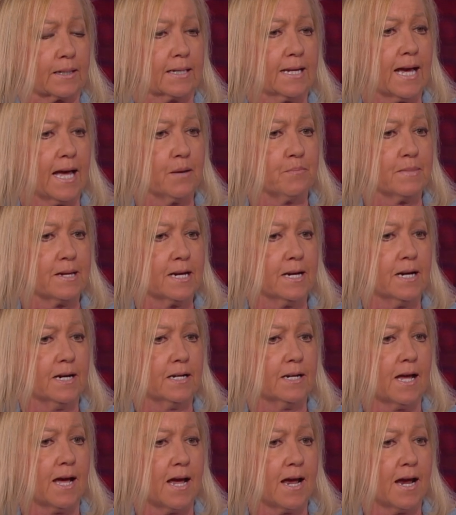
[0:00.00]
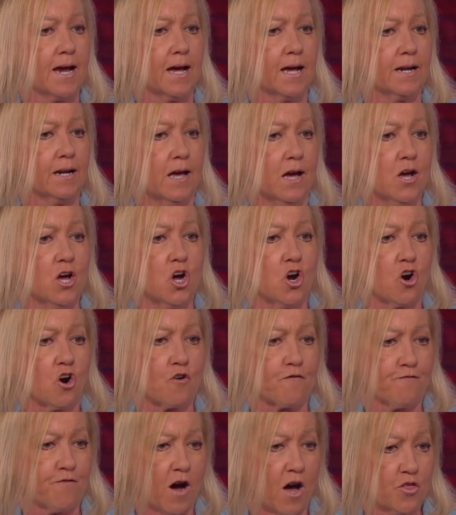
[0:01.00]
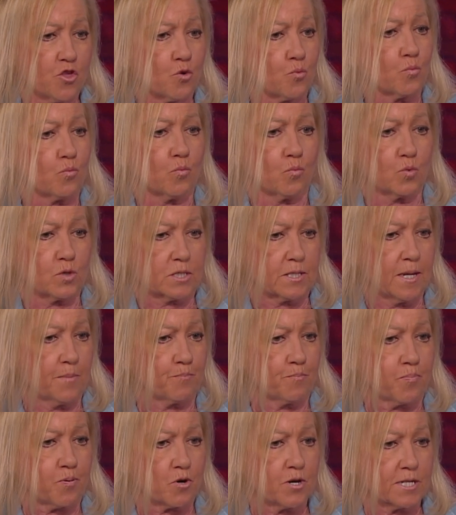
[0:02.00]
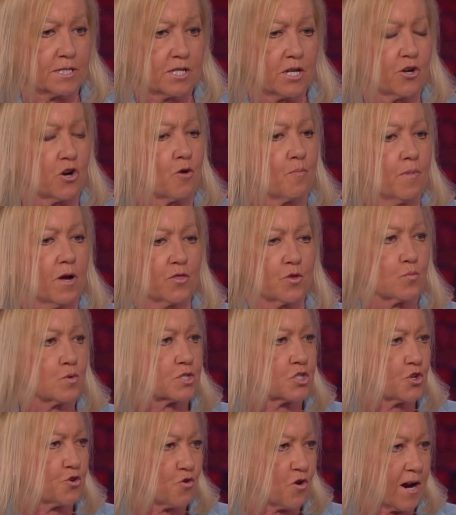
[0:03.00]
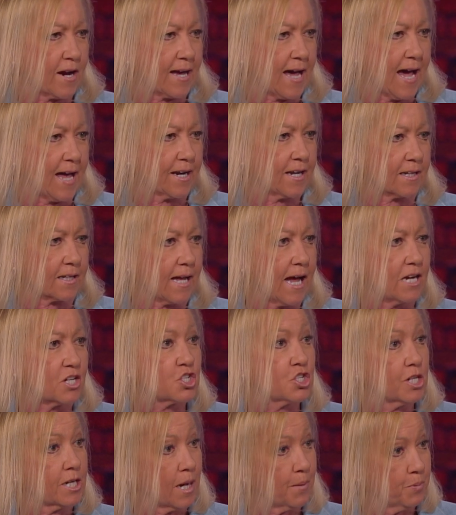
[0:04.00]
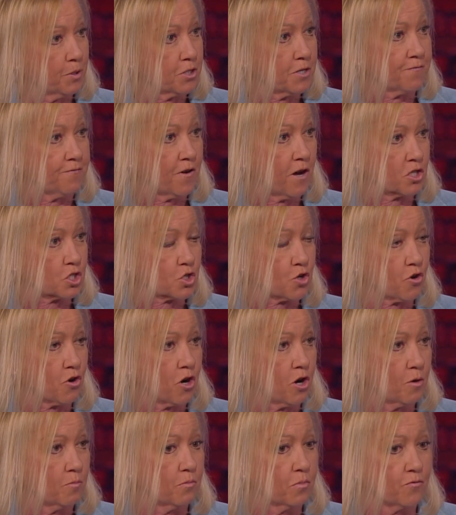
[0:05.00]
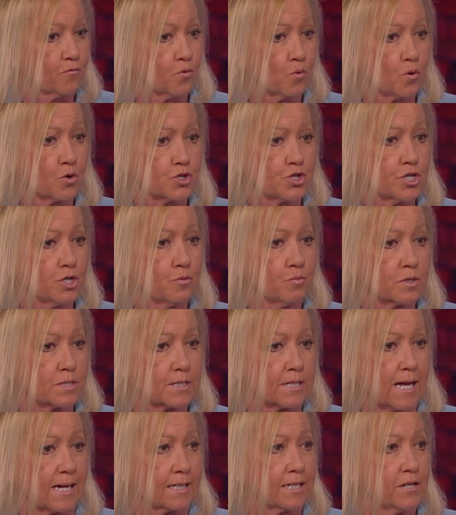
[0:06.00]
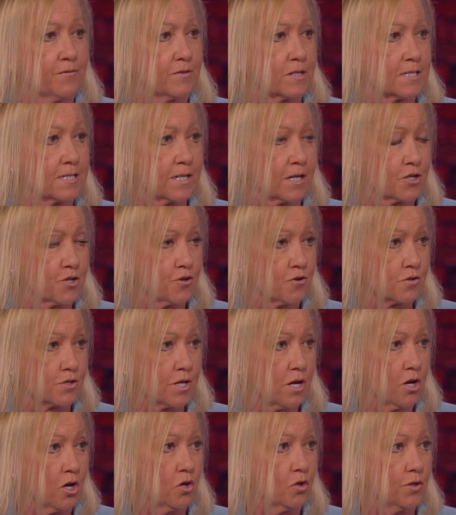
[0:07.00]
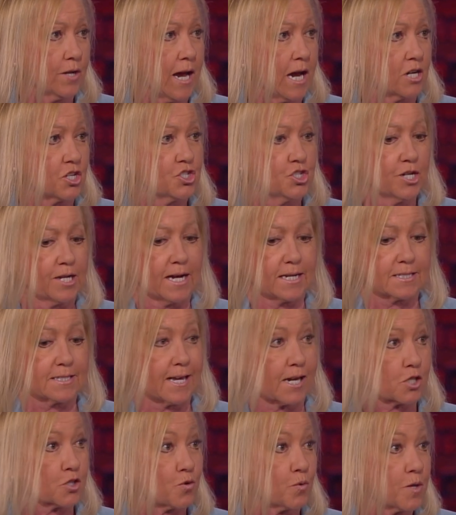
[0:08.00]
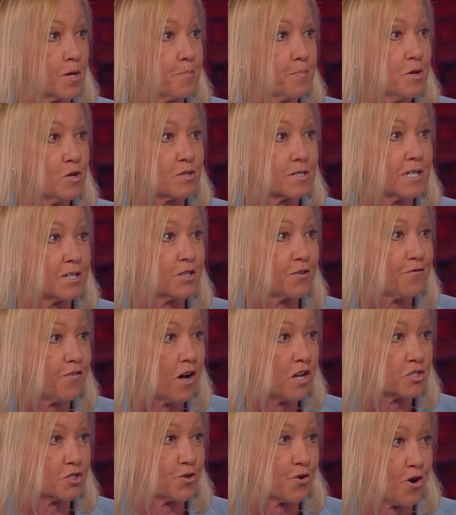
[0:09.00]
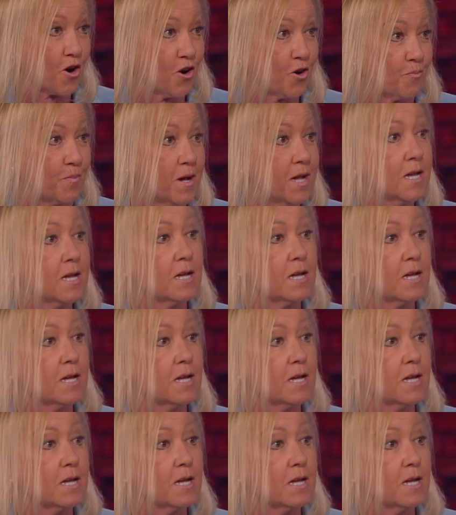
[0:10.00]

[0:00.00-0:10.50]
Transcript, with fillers: came in, and her father was in prison, her mother was a drug addict, and she got put in a foster home before she was like even 6 years old, and she got sexually abused in the foster home.